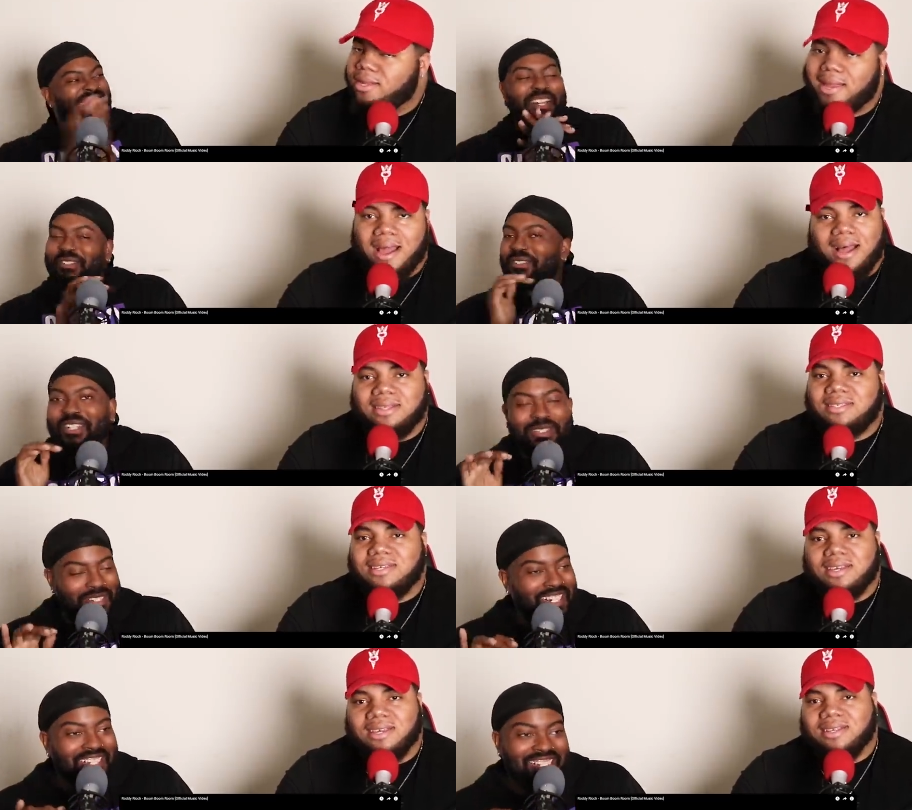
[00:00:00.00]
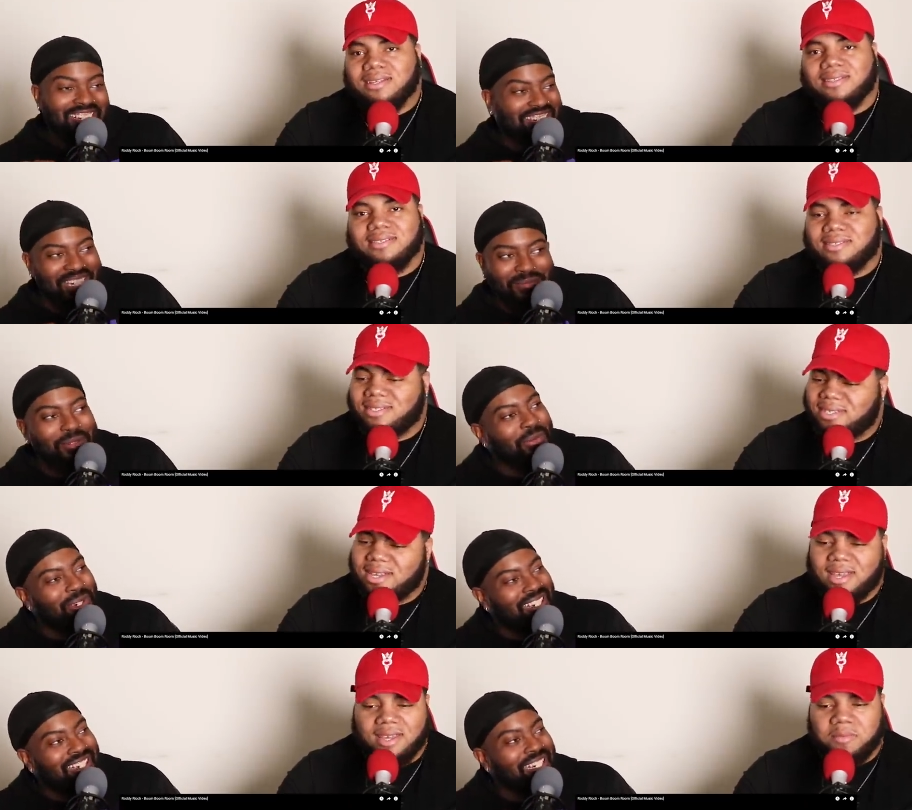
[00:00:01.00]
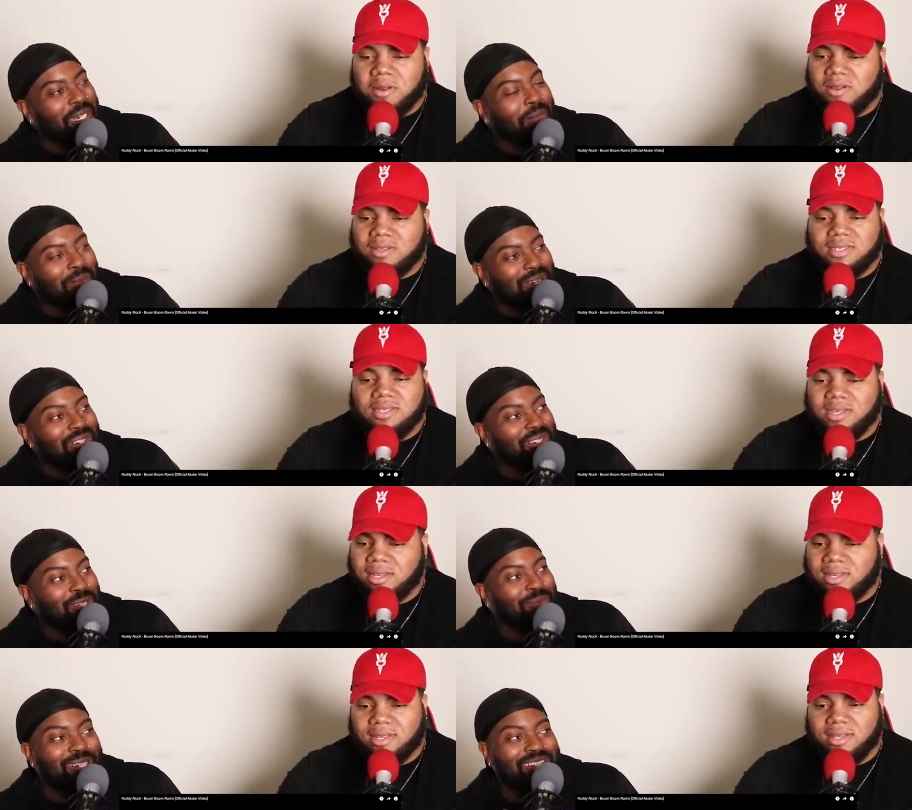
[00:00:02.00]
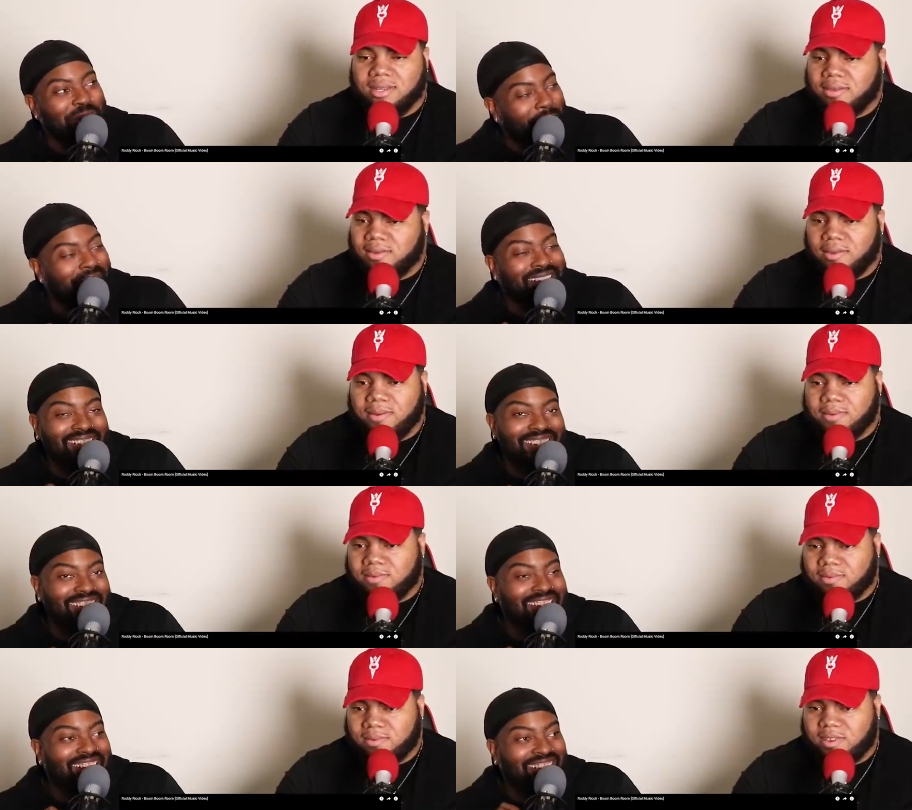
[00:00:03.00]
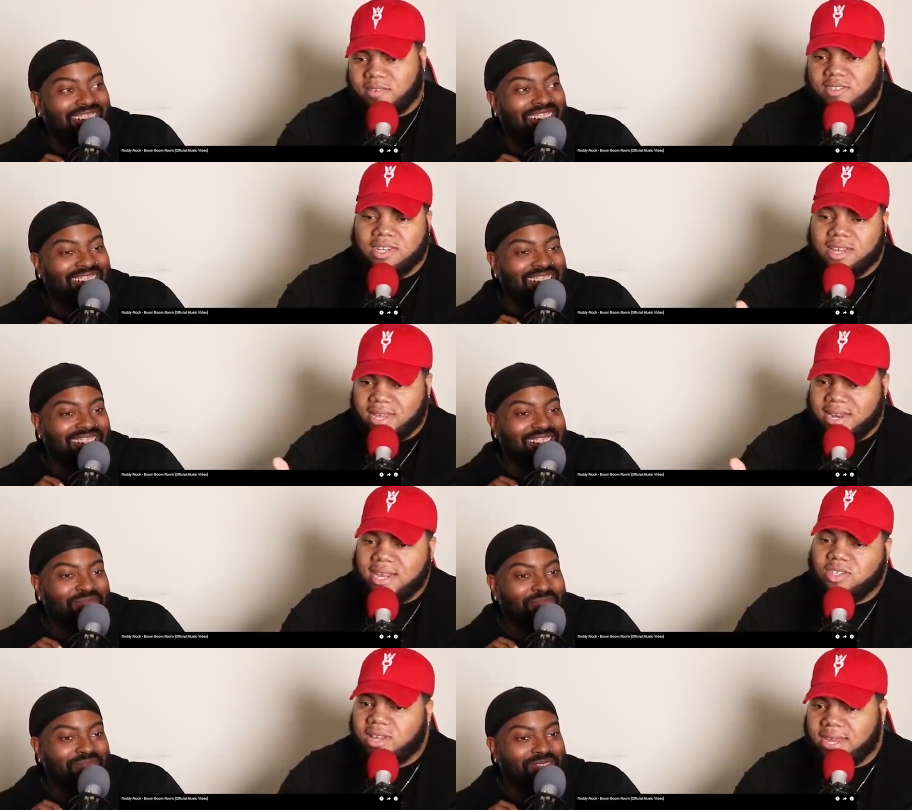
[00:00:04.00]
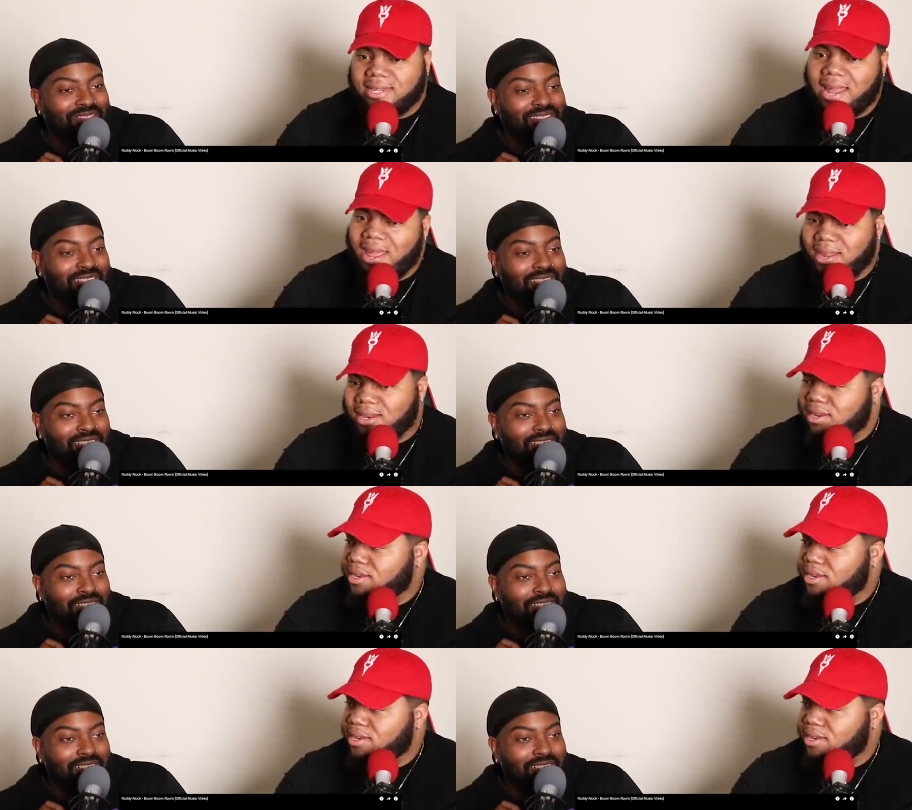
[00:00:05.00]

Speaker 1: Y'all see. Let's keep it 100, bro. If there's nobody else in that car. If she looking at you like that,